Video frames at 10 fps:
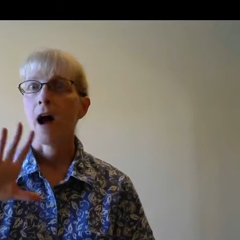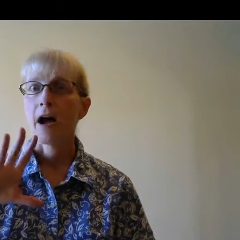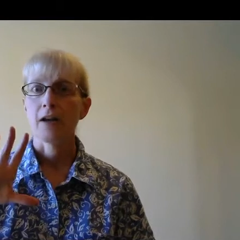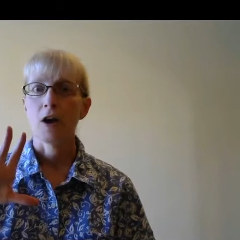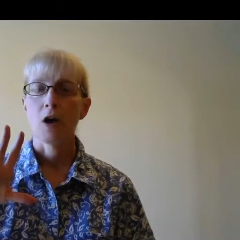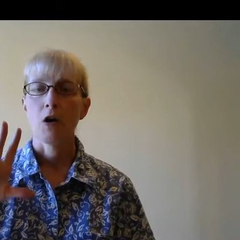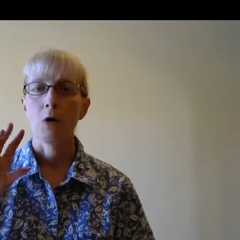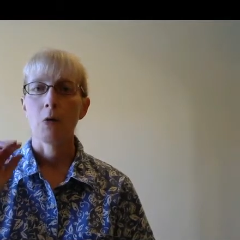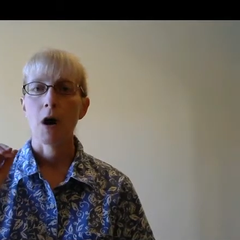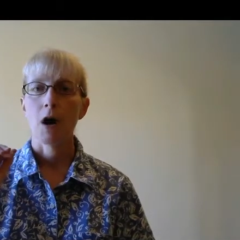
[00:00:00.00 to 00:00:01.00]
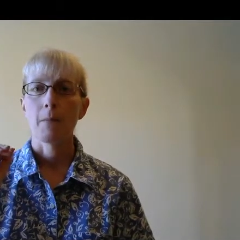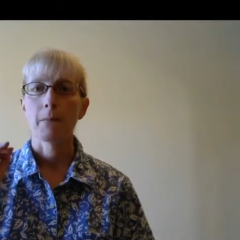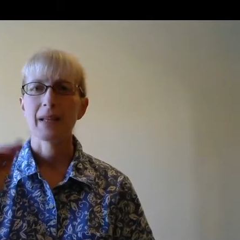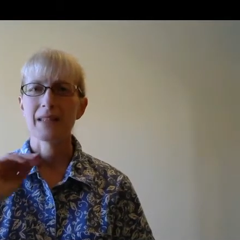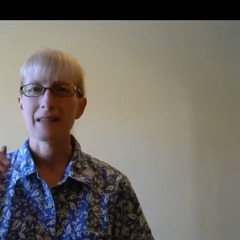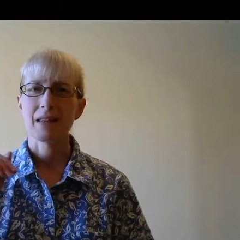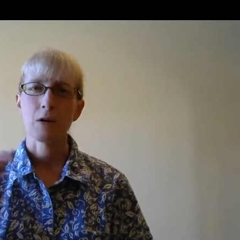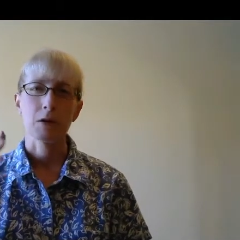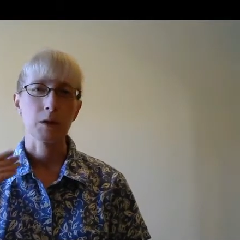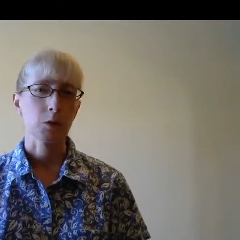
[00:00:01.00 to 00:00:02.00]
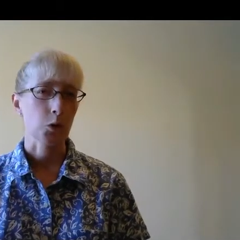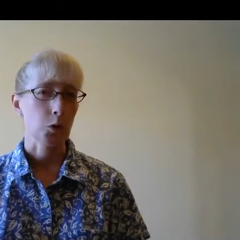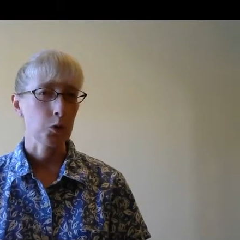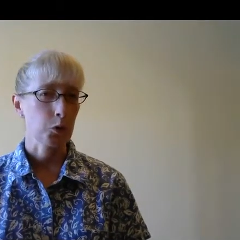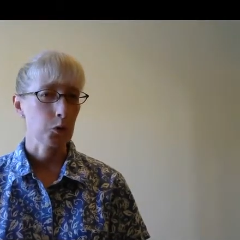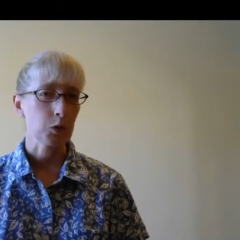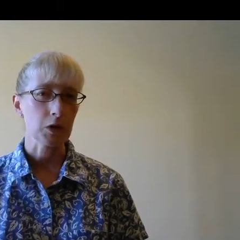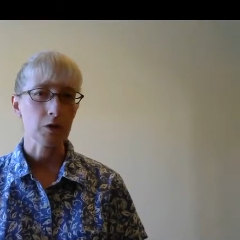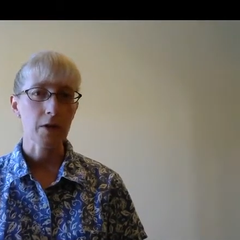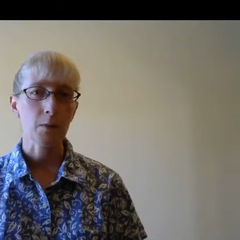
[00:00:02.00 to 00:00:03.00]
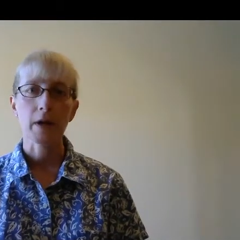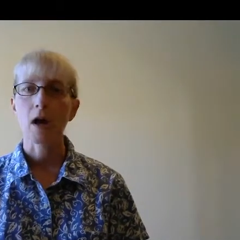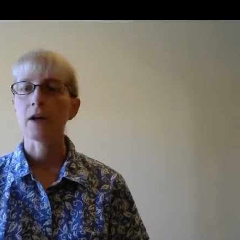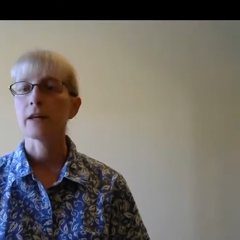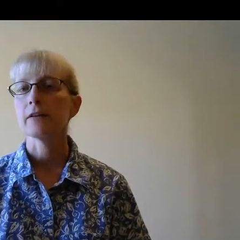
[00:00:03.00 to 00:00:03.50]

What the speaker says: Idaho, places that are a little cooler than we are